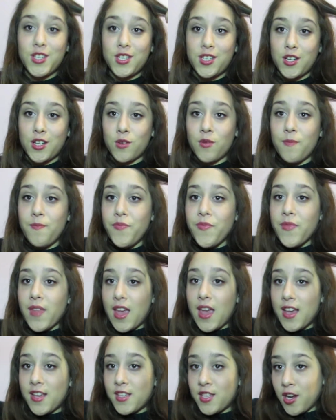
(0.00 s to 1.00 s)
do
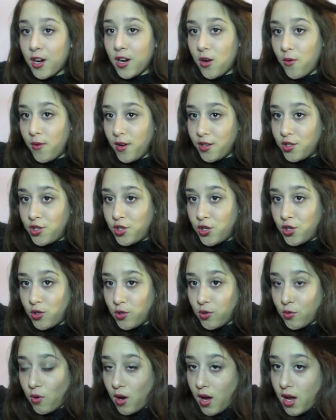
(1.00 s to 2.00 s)
is you're going
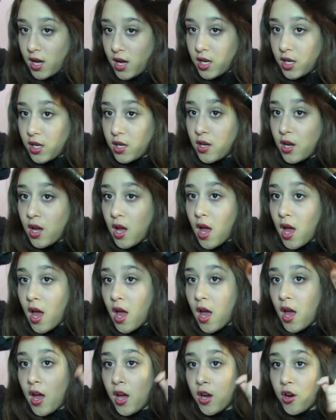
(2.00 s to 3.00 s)
to
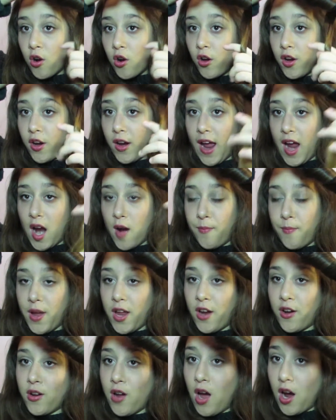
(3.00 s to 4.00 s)
curl your hair, but
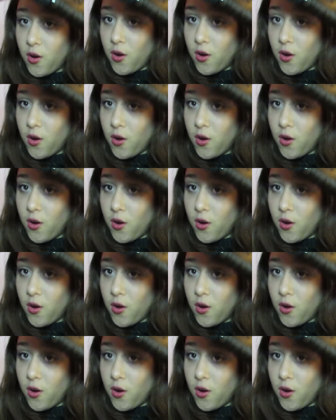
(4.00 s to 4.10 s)
you're not